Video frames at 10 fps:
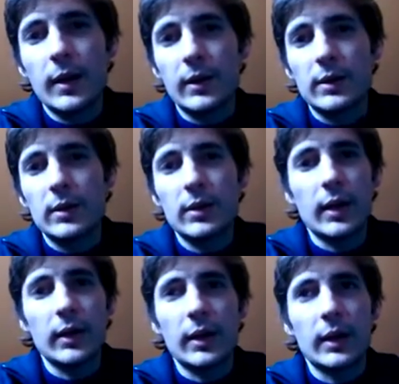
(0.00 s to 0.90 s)

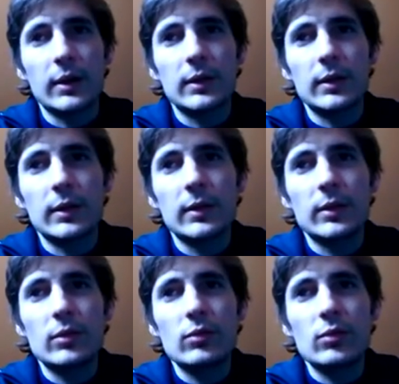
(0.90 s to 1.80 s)
and that's
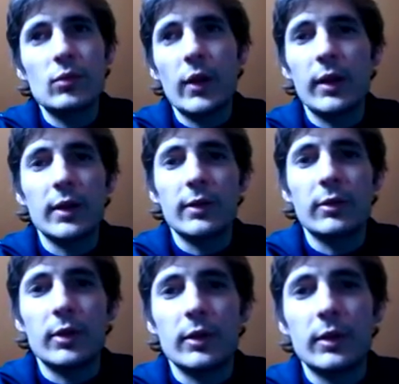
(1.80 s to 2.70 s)
very
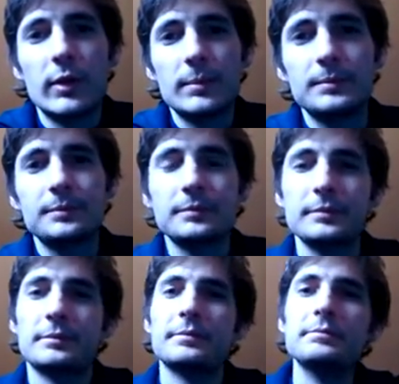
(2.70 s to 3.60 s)
different.
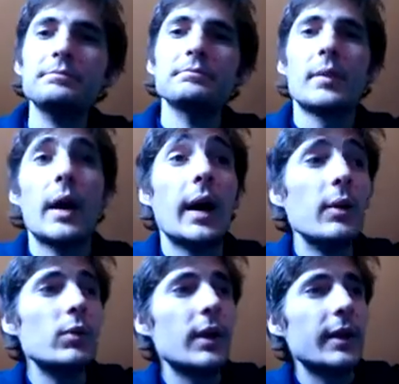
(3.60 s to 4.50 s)
Now I
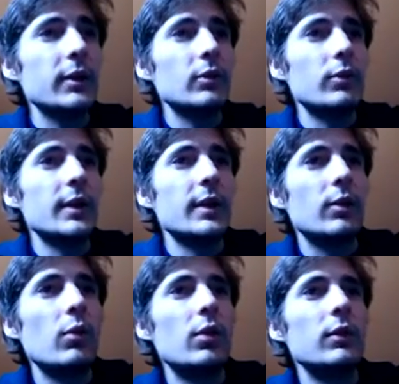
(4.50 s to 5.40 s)
would like to read a
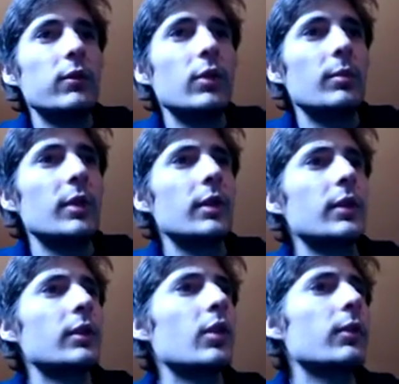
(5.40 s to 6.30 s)
quote from a
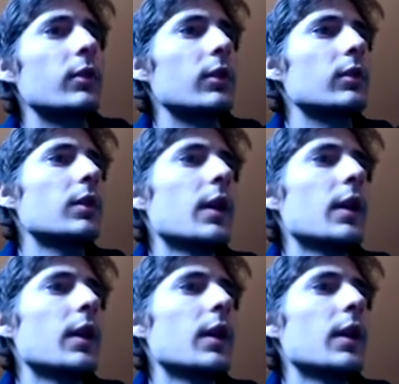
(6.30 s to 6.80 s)
novel,